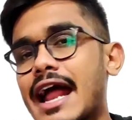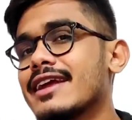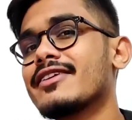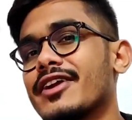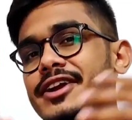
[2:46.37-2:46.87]
And
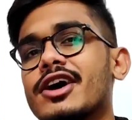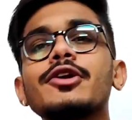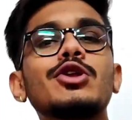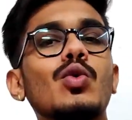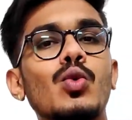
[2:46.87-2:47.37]
in
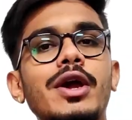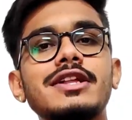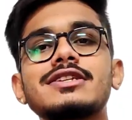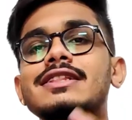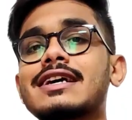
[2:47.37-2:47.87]
return to
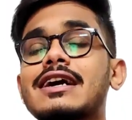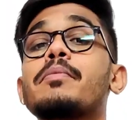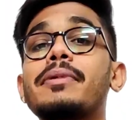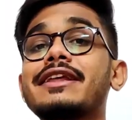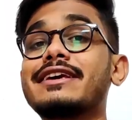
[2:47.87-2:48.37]
which the
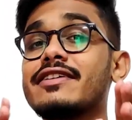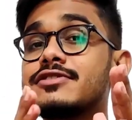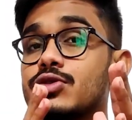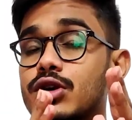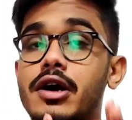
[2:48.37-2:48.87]
company
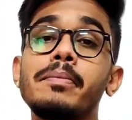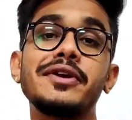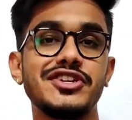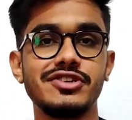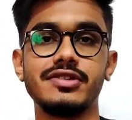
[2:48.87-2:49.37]
gives you
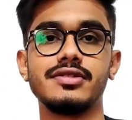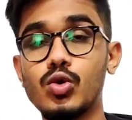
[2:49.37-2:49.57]
commission.